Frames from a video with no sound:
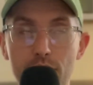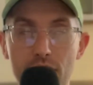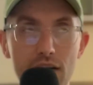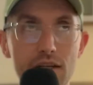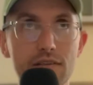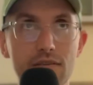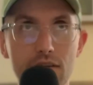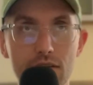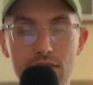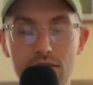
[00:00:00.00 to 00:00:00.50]

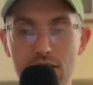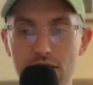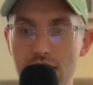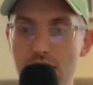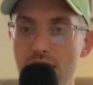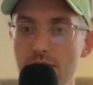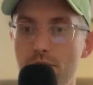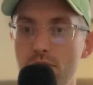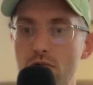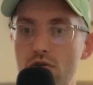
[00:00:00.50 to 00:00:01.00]
the
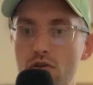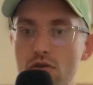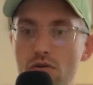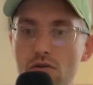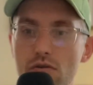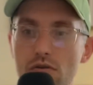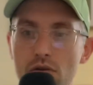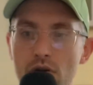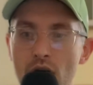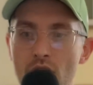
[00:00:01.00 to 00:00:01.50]
team
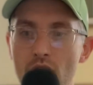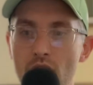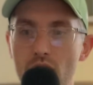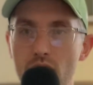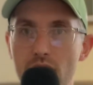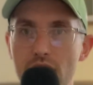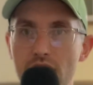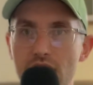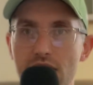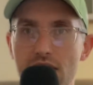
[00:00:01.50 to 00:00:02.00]
to
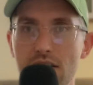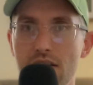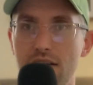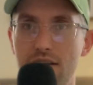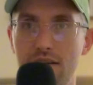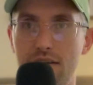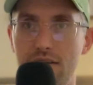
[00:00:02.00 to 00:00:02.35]
really